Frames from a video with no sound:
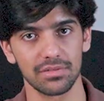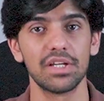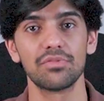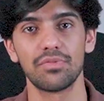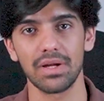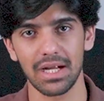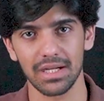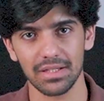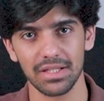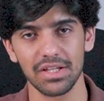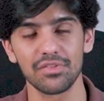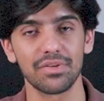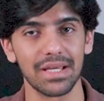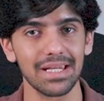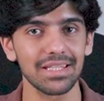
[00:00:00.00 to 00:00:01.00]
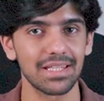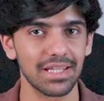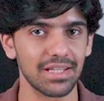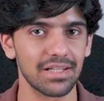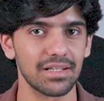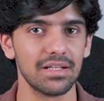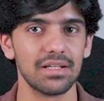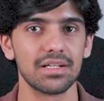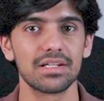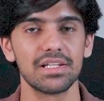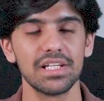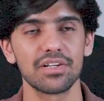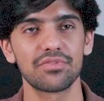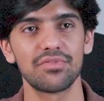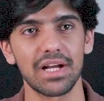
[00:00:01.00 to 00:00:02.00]
In fact, if anything,
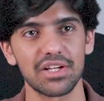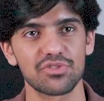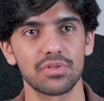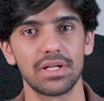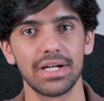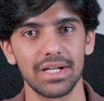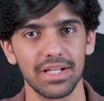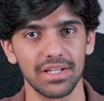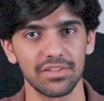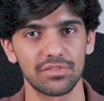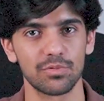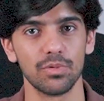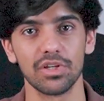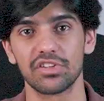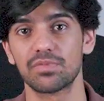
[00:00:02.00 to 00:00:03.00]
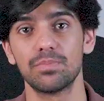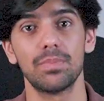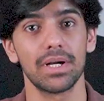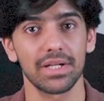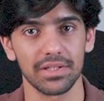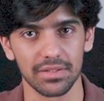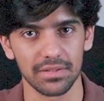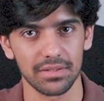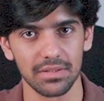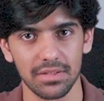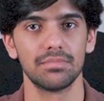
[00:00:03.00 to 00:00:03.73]
clear factual headings works better